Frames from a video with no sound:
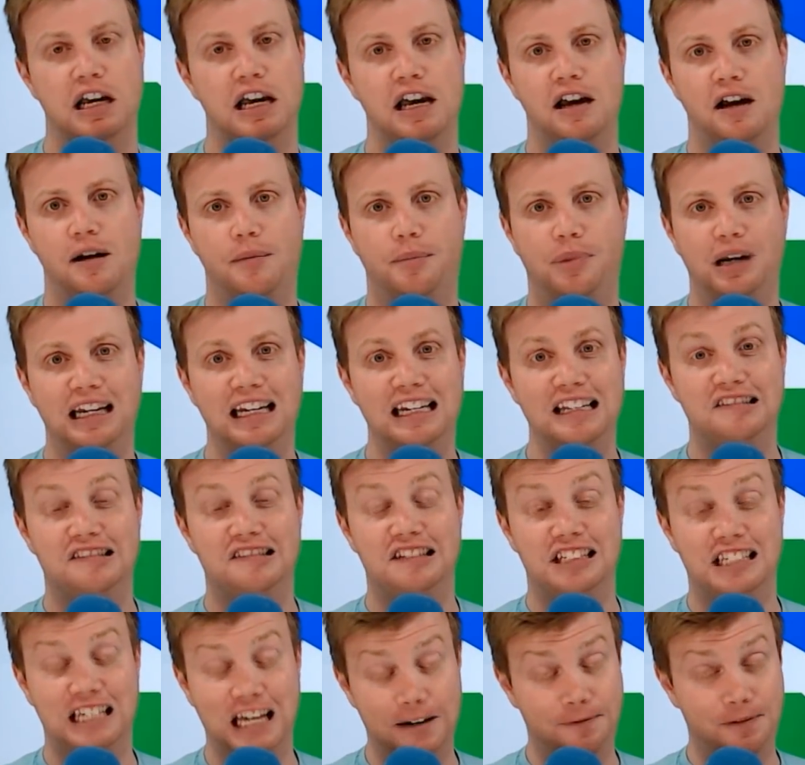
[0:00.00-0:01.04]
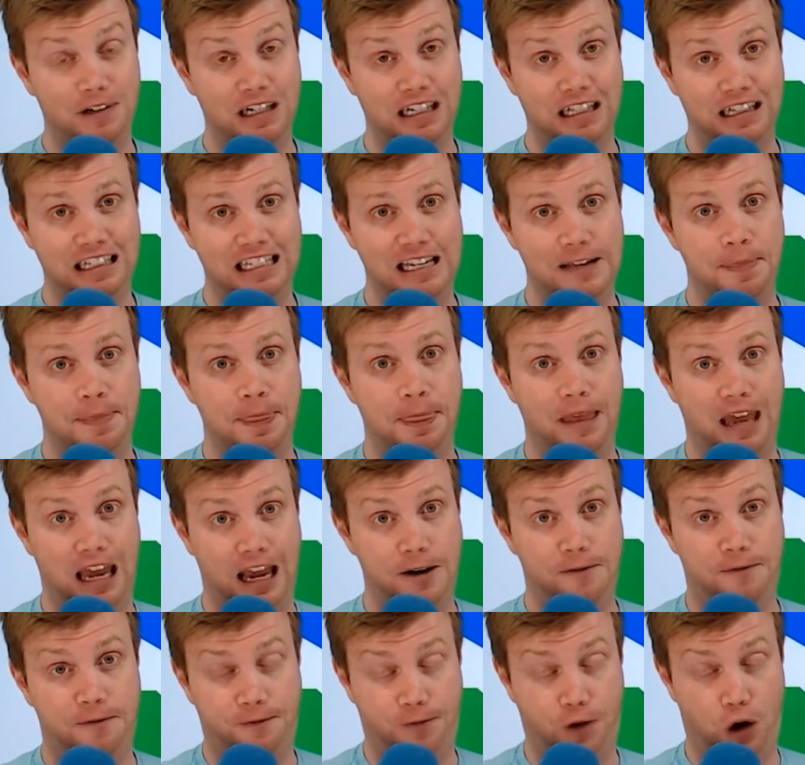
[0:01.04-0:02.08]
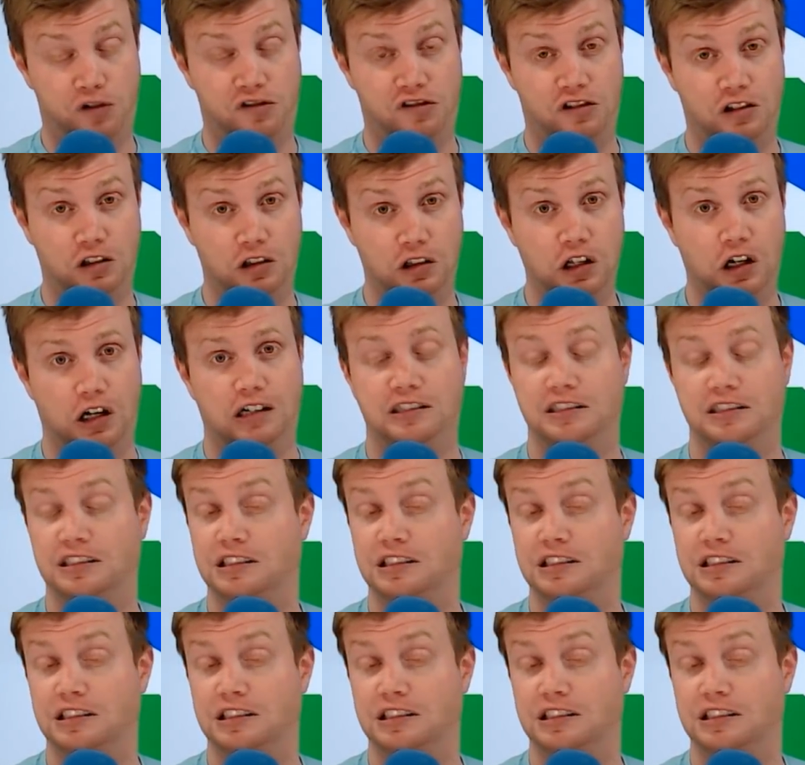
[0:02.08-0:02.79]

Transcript: but it is definitely a first look. So